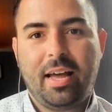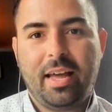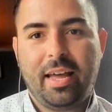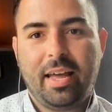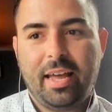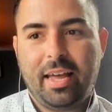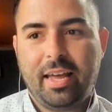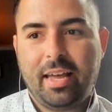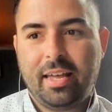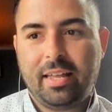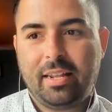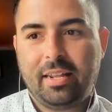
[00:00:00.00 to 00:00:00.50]

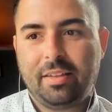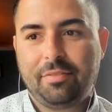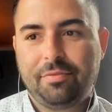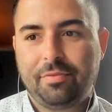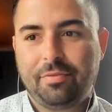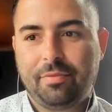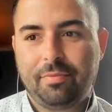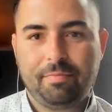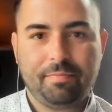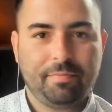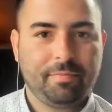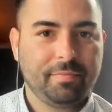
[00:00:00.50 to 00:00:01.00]
and if
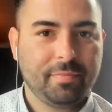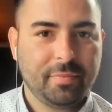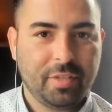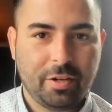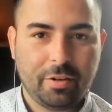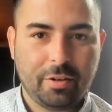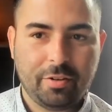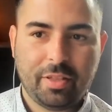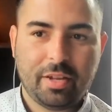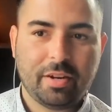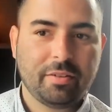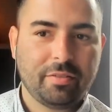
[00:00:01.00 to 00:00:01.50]

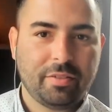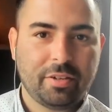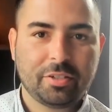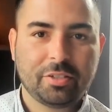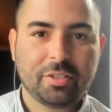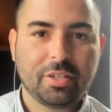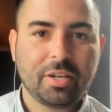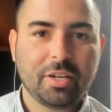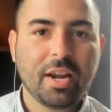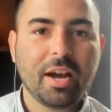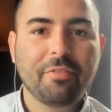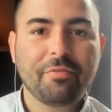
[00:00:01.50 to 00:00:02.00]

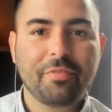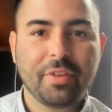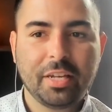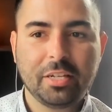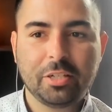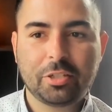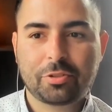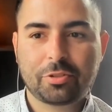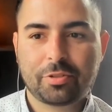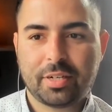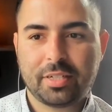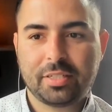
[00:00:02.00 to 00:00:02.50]
there's enough
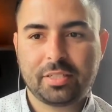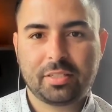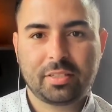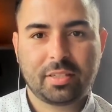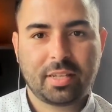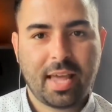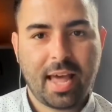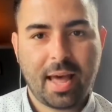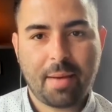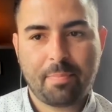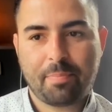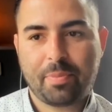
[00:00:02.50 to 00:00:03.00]

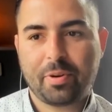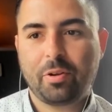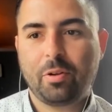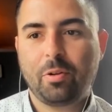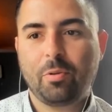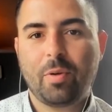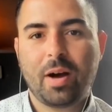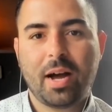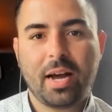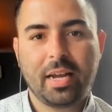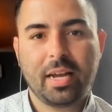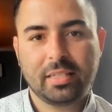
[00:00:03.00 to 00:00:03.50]
interest
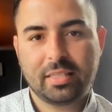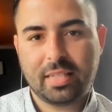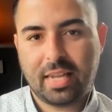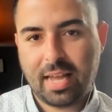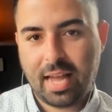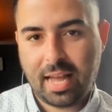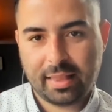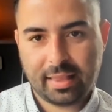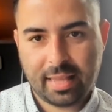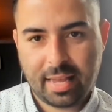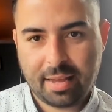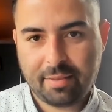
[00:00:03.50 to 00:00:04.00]
capital wise
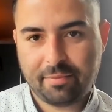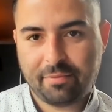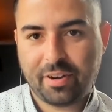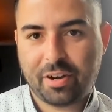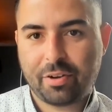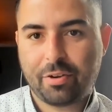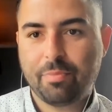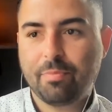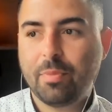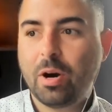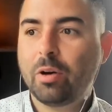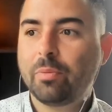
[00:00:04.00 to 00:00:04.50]
at that
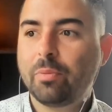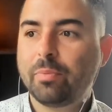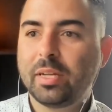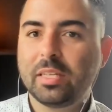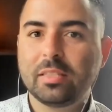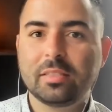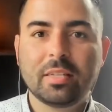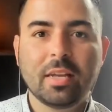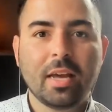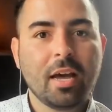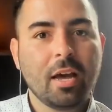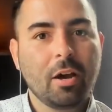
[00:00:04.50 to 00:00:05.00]
very
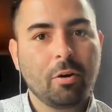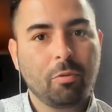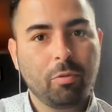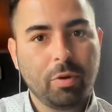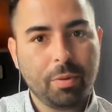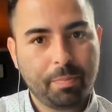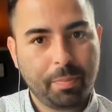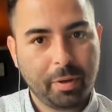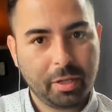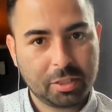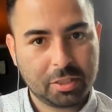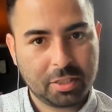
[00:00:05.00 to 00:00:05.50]
moment, we
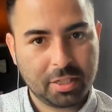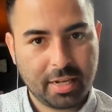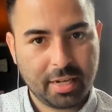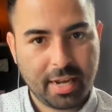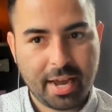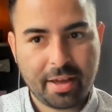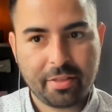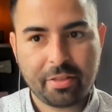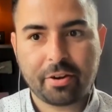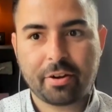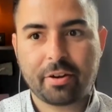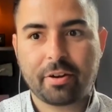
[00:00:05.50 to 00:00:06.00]
put
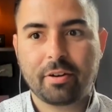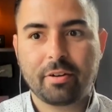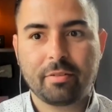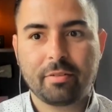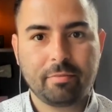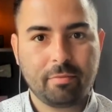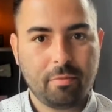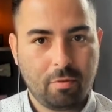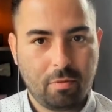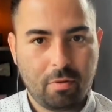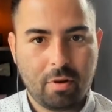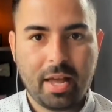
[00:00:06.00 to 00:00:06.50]
together
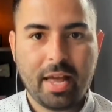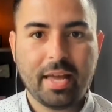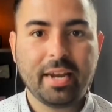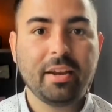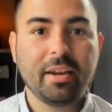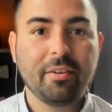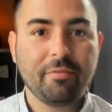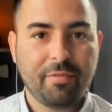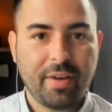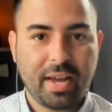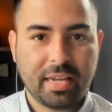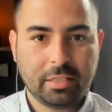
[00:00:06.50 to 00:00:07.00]
an
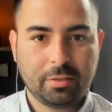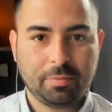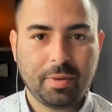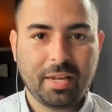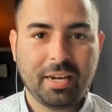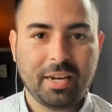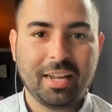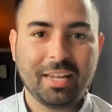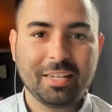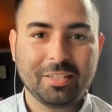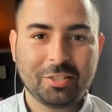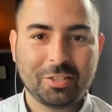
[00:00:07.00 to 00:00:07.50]

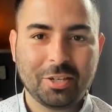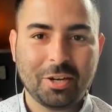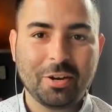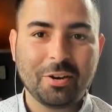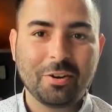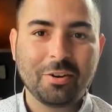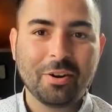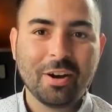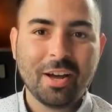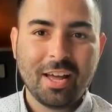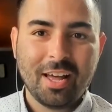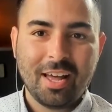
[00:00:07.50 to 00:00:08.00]
investment. And
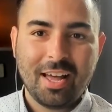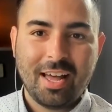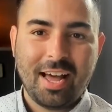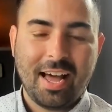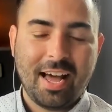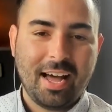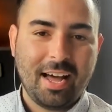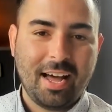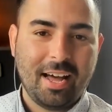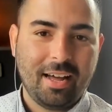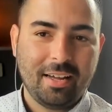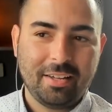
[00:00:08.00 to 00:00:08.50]
so
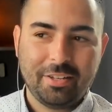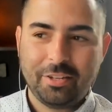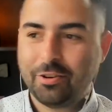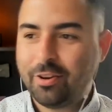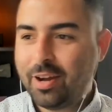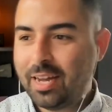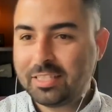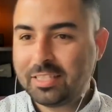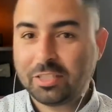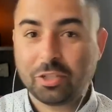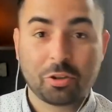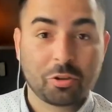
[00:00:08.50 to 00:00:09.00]

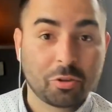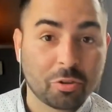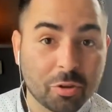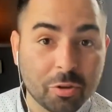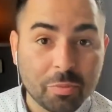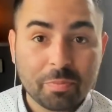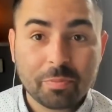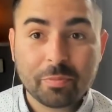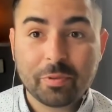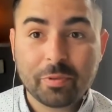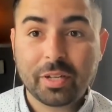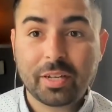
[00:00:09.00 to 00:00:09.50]
as a
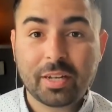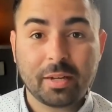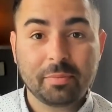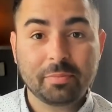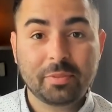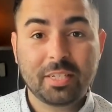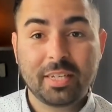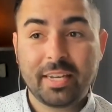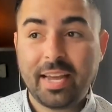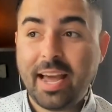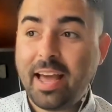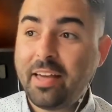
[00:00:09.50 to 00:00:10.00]
group, we come
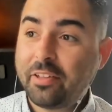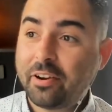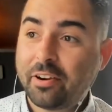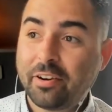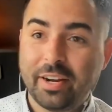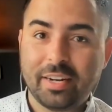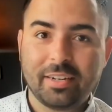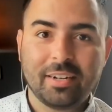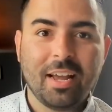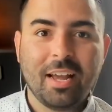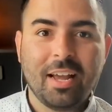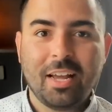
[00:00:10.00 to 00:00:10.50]
together,
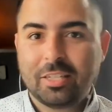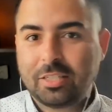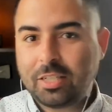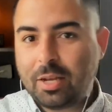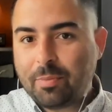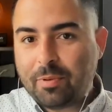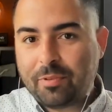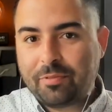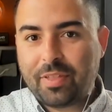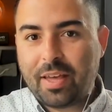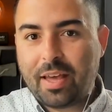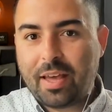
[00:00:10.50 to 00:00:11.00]
and
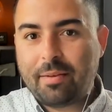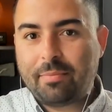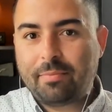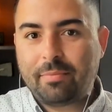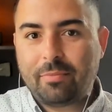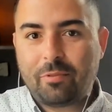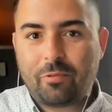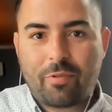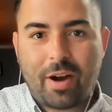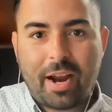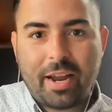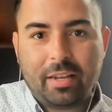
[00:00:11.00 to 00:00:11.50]
some of
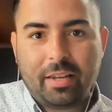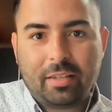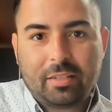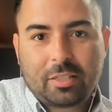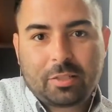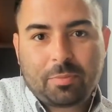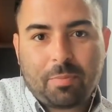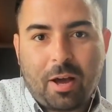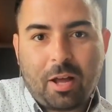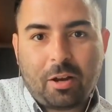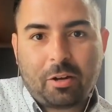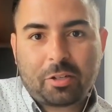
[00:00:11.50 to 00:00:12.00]
them write
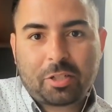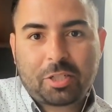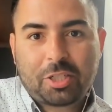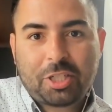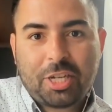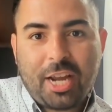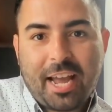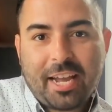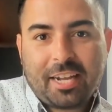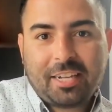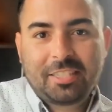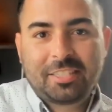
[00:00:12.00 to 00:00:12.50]
smaller
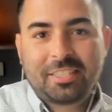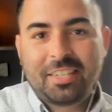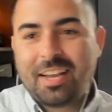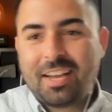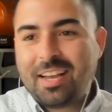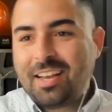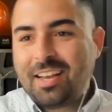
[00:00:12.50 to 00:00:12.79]
checks,